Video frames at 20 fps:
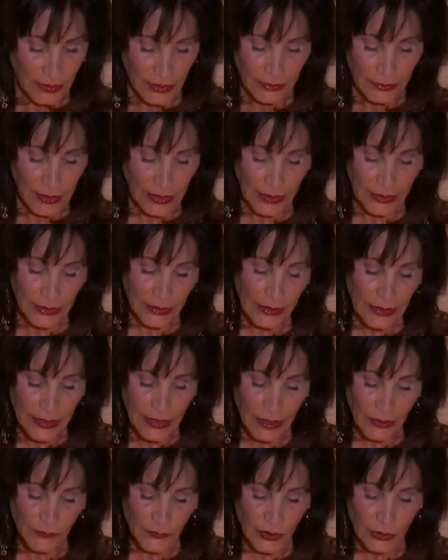That I didn't
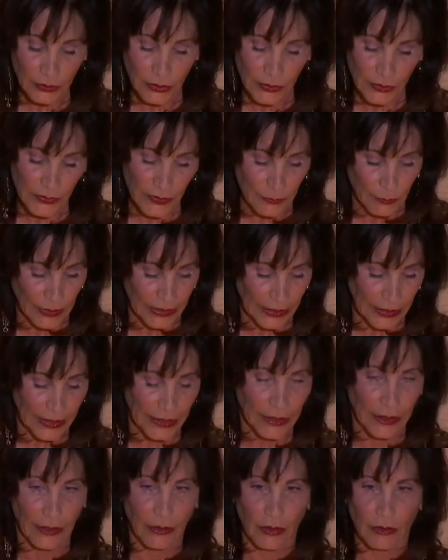have to lose my
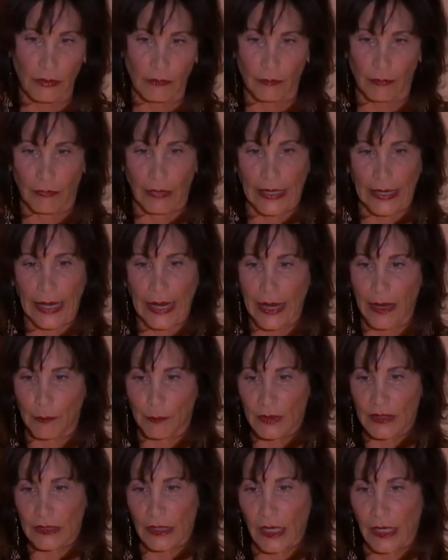hair, my
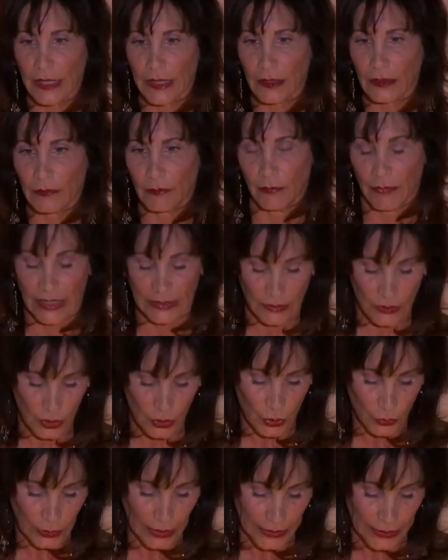appetite, my
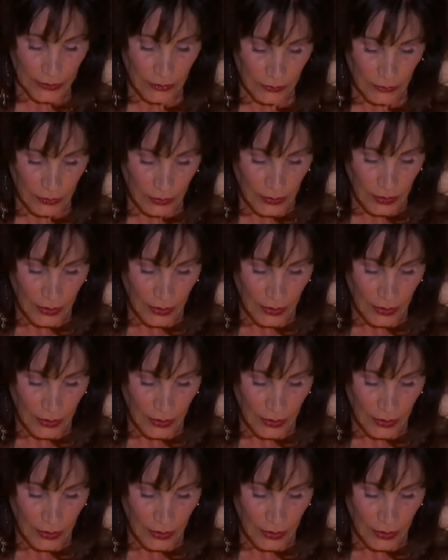strength